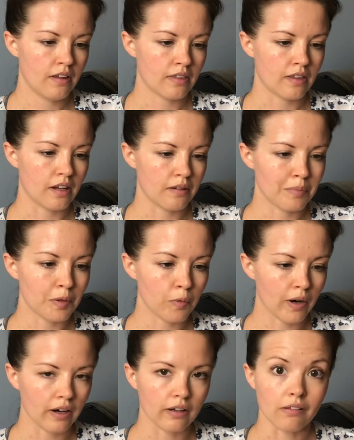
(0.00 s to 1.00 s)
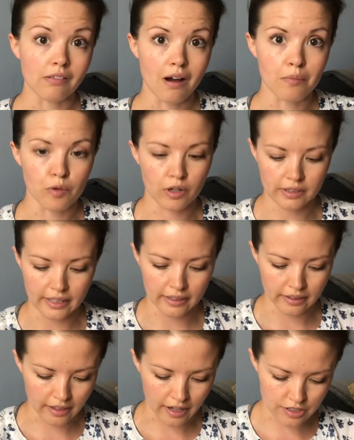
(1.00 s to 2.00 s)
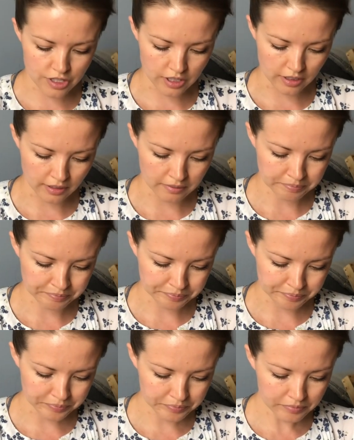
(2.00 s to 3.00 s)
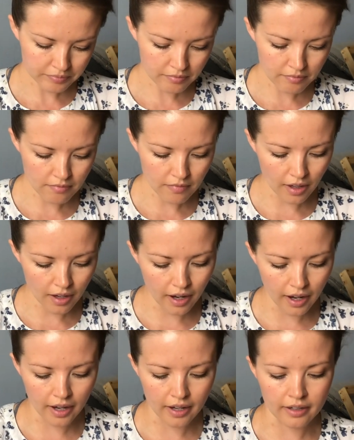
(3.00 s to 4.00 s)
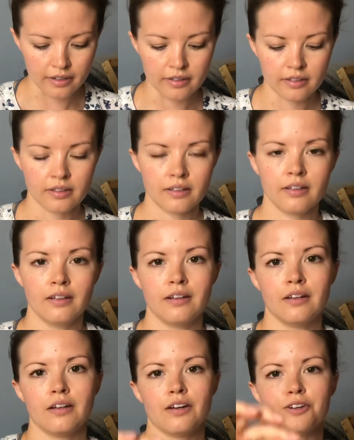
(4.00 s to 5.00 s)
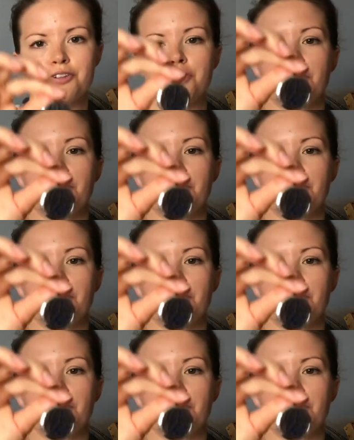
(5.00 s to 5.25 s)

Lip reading: that I've been wearing a lot more lately, actually. I'll show